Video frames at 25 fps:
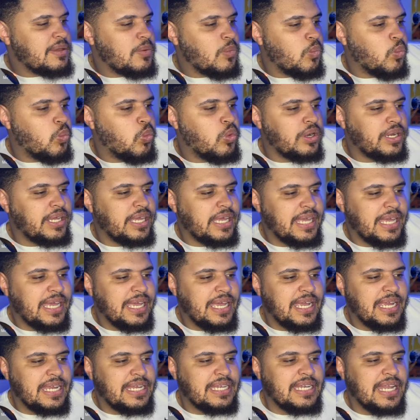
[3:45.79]
won it
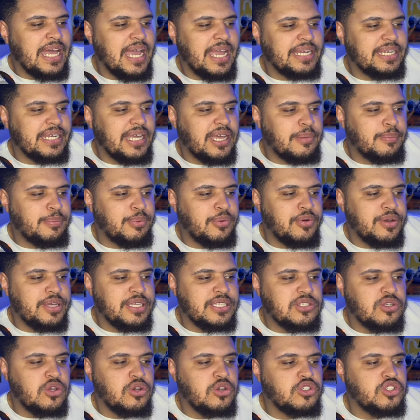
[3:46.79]
here, 99
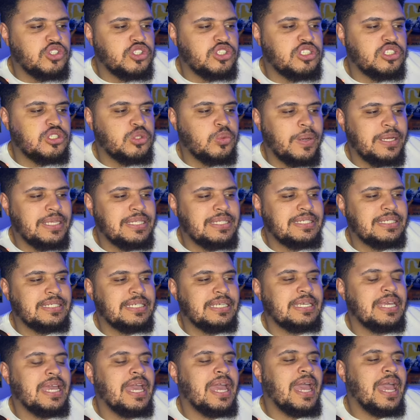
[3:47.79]
points,
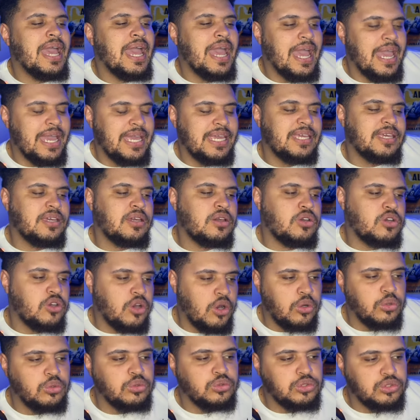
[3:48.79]
128
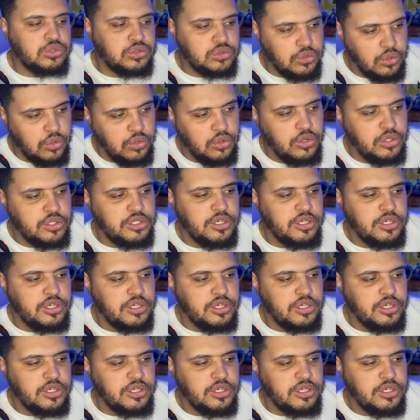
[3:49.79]
goals scored.